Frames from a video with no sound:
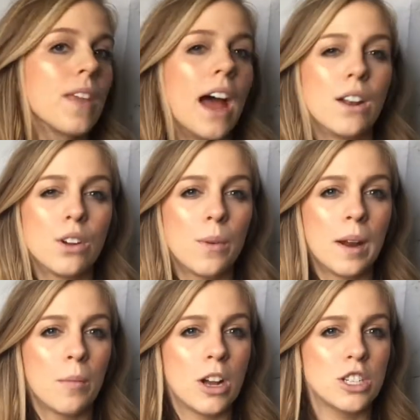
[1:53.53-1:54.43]
I don't know when
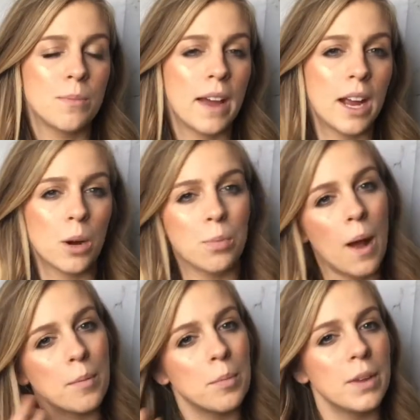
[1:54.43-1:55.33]
I'm washing my hair,
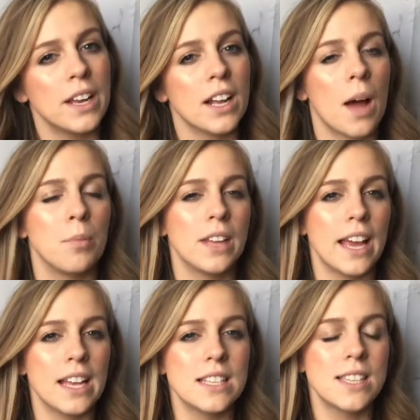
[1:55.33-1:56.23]
probably in a couple
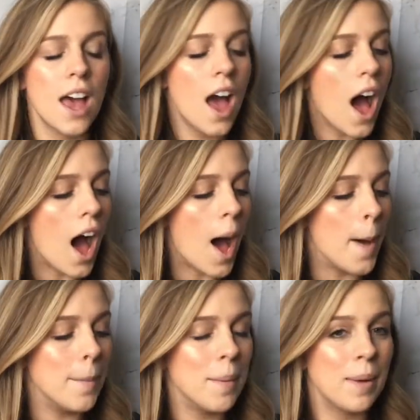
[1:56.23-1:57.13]
days,
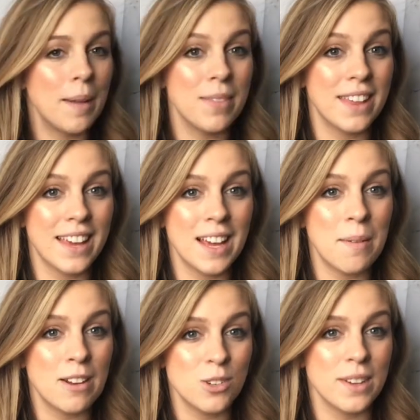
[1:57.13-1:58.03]
but I'm thinking
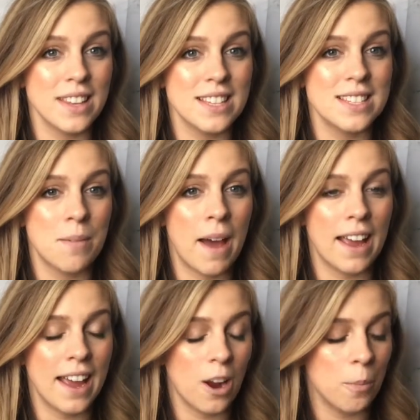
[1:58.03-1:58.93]
about doing this to my
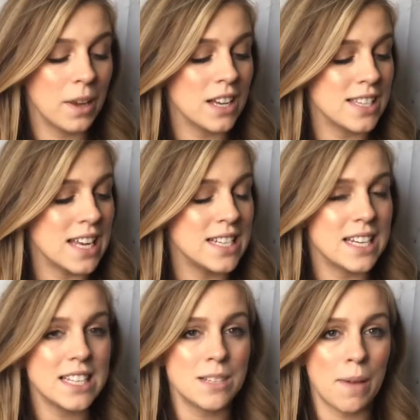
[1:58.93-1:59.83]
hair because I did
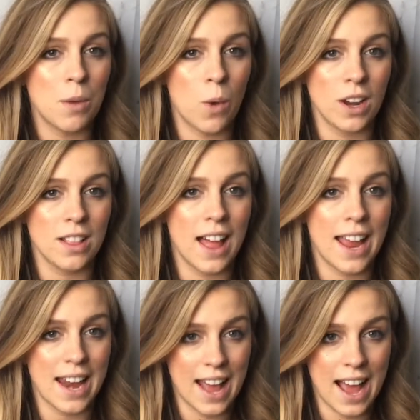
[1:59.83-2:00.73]
it to my one
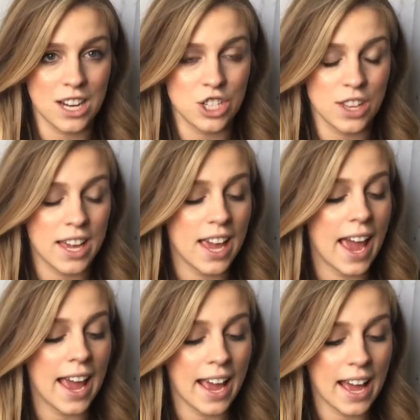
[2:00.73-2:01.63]
client, Ashley,
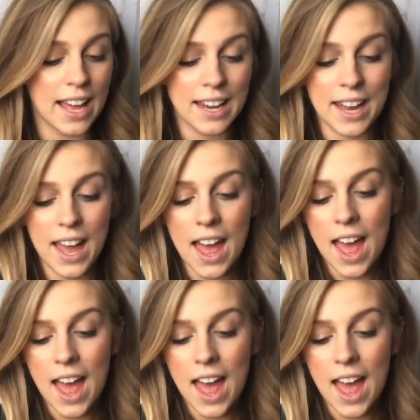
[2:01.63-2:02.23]
and